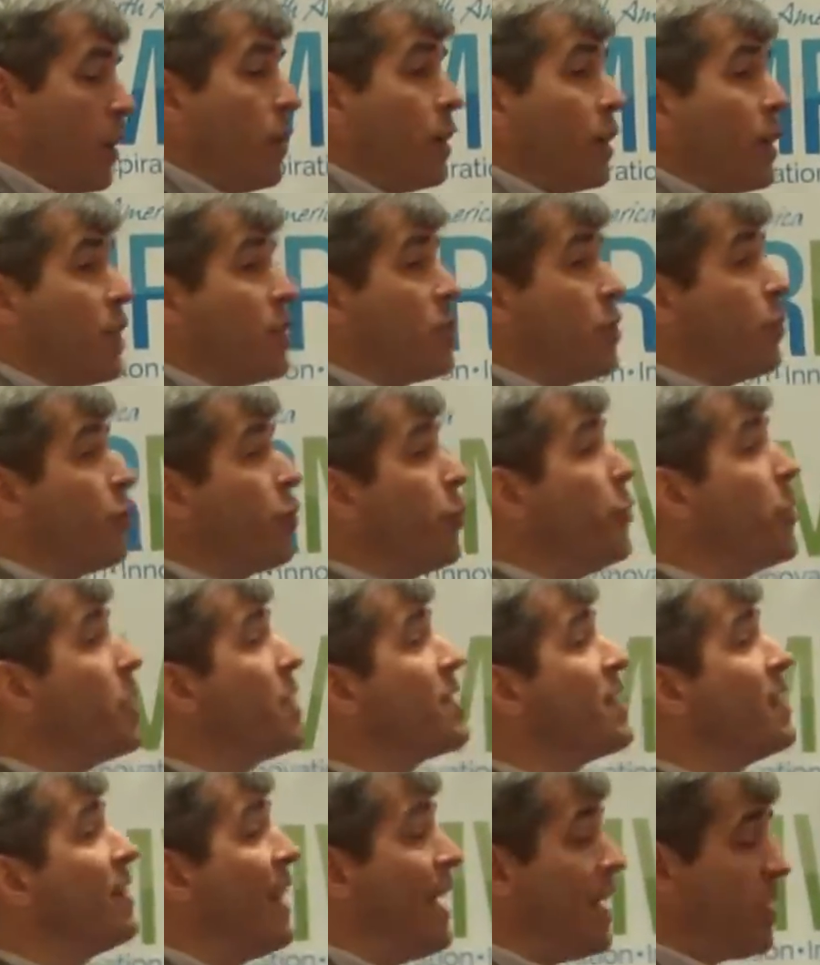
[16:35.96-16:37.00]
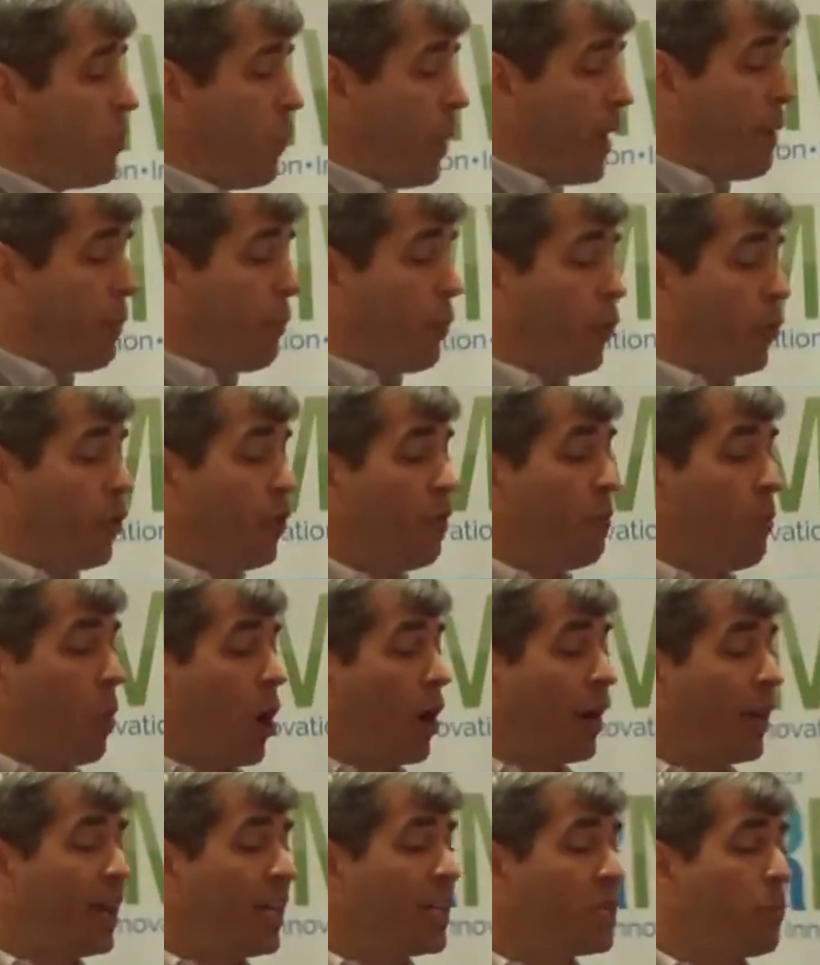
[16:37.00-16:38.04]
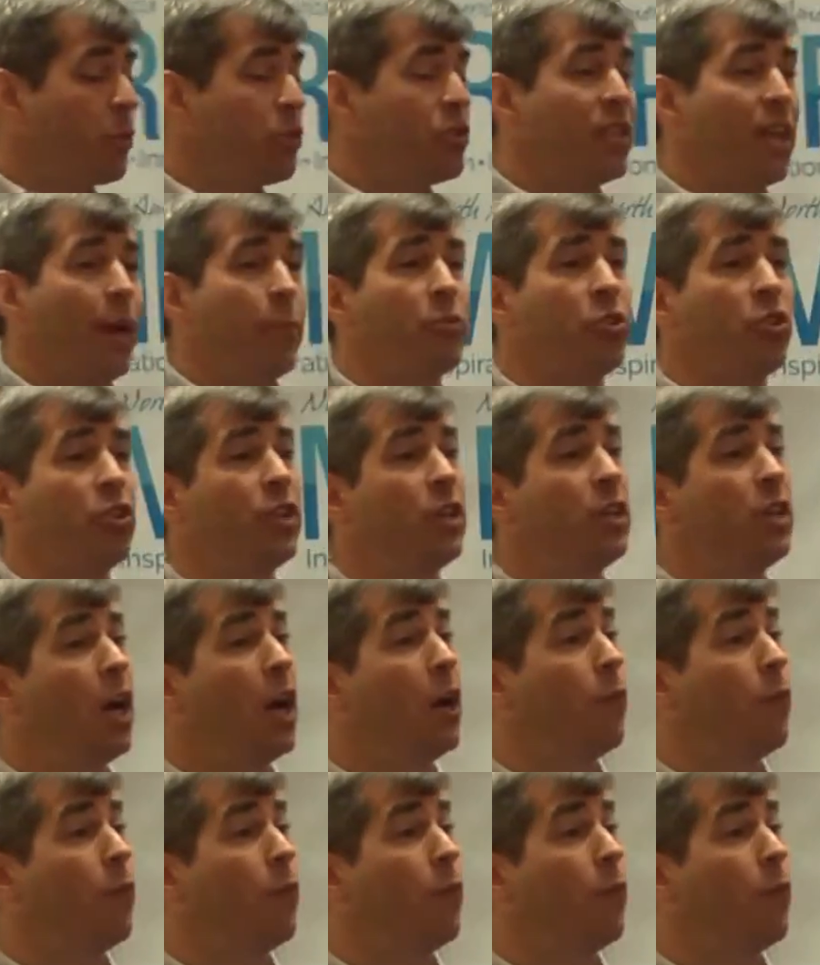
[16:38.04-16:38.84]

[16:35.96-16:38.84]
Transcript: Because the truth is, unless we improve marketing's perception